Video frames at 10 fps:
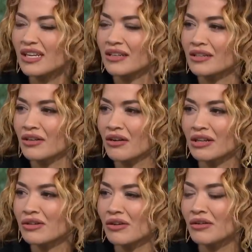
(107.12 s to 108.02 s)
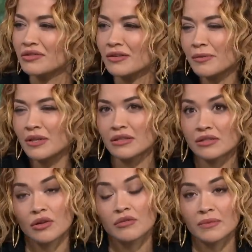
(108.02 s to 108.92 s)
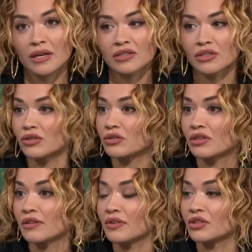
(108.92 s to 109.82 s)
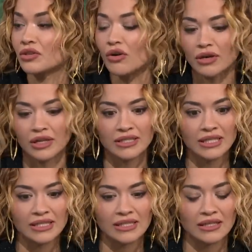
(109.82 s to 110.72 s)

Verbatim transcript: it. You know, I don't know. Somebody told me actually you should give it a shot, and I did.